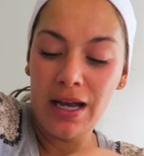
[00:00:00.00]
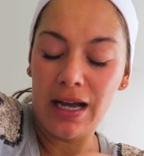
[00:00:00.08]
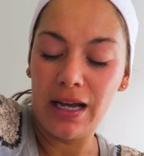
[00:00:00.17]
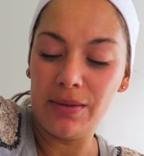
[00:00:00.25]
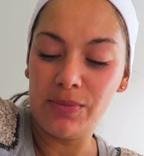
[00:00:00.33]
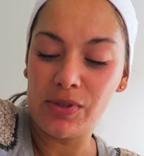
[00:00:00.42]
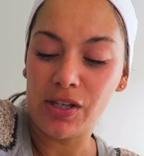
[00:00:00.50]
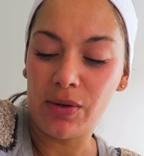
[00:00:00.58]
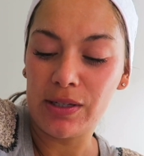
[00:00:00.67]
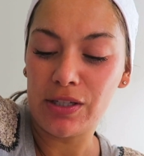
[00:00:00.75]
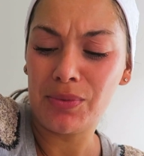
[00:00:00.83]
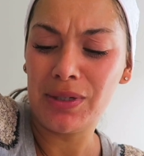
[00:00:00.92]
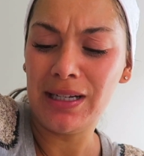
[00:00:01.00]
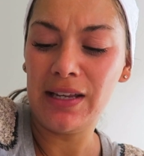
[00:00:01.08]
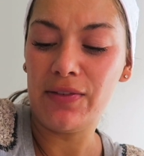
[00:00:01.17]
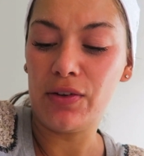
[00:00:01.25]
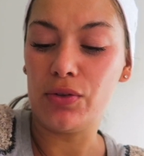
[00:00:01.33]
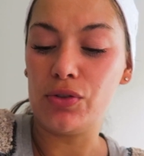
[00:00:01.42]
Um, so I don't want to
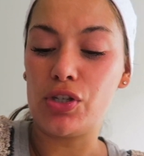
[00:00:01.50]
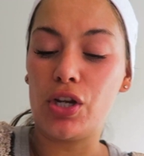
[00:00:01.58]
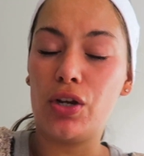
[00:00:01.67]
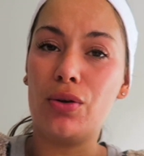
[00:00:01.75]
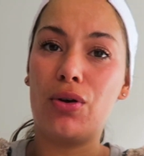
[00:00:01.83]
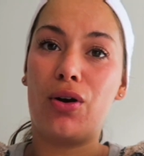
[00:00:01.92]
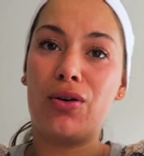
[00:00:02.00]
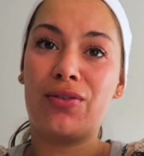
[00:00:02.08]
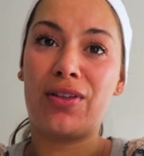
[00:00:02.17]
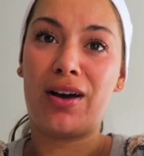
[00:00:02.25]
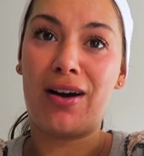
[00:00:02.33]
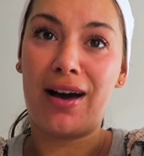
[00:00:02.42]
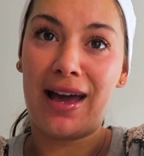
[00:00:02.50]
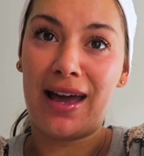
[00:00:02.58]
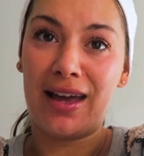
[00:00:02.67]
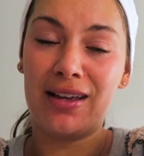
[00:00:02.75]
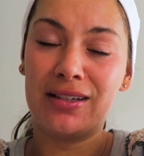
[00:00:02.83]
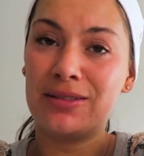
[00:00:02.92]
leave it on too long that
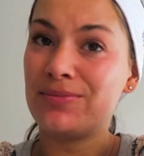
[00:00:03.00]
I